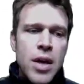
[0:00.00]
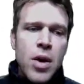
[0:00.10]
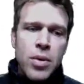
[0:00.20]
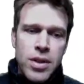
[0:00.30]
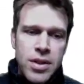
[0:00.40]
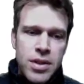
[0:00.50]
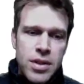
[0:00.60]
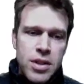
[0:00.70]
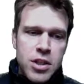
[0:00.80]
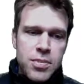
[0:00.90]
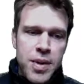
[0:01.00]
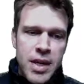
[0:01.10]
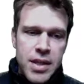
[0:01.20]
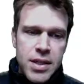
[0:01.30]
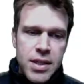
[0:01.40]
Now notice
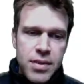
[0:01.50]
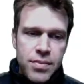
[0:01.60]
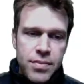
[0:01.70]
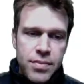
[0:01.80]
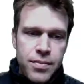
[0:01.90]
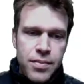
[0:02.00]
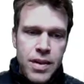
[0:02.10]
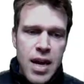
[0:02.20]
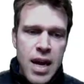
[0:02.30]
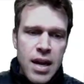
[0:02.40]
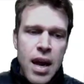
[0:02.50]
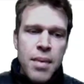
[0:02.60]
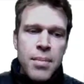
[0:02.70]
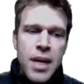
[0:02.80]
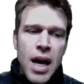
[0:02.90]
speaks,
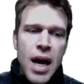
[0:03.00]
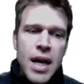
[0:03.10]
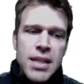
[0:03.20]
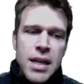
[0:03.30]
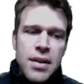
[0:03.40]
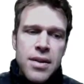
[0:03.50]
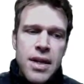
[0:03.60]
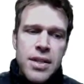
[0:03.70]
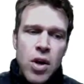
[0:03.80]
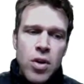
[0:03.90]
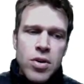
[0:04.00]
okay? Because these